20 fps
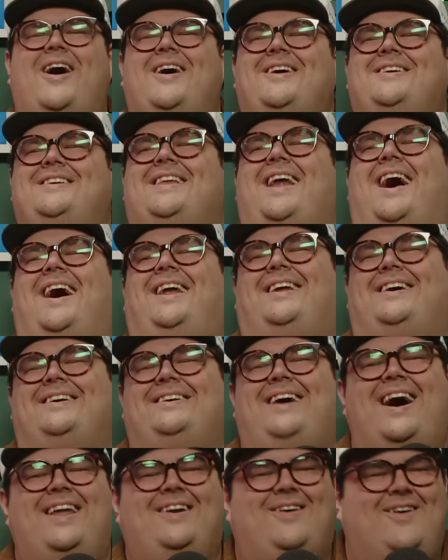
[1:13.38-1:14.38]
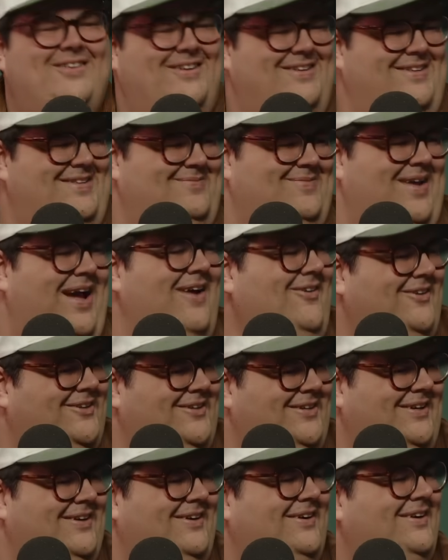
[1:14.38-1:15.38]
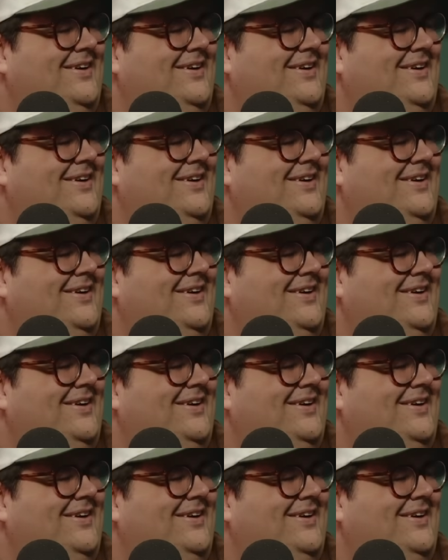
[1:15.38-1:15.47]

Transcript: are not a lot older than me. How old are you?